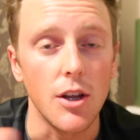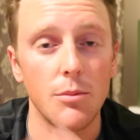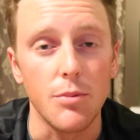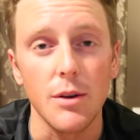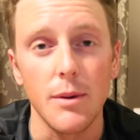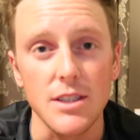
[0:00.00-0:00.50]
you
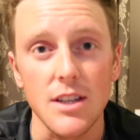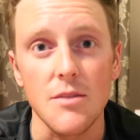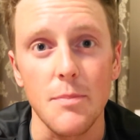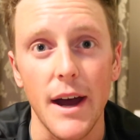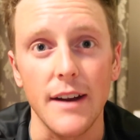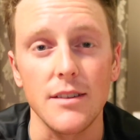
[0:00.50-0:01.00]
can pretty much
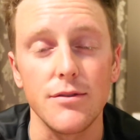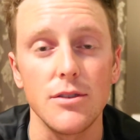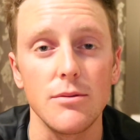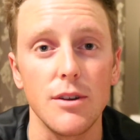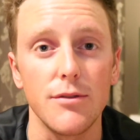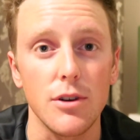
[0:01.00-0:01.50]
expect if,
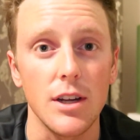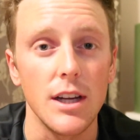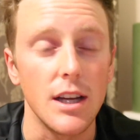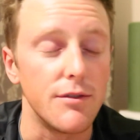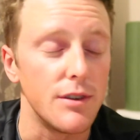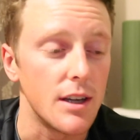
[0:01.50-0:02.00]
you, if you're
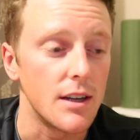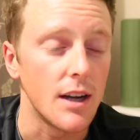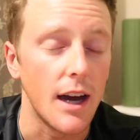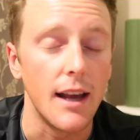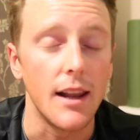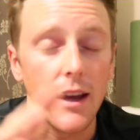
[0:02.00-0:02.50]
eating a vegan
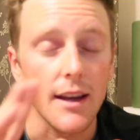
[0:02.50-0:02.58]
diet.